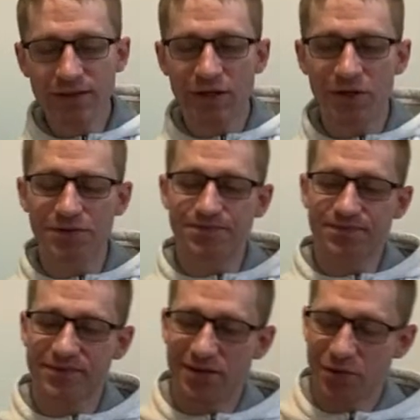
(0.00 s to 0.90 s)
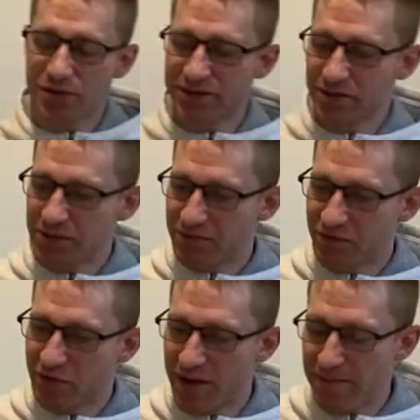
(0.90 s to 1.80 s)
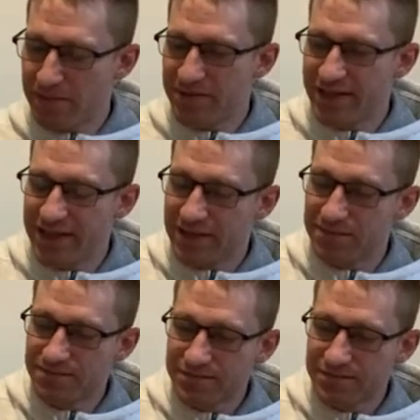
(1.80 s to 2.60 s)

Oh, another quick story before I wrap up today